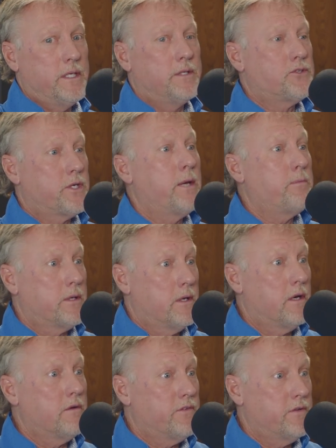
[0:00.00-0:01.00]
in shape
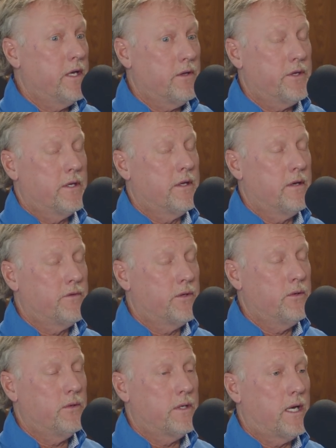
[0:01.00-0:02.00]
enough, healthy enough
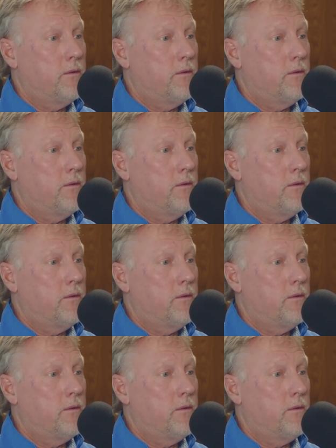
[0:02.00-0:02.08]
to do it,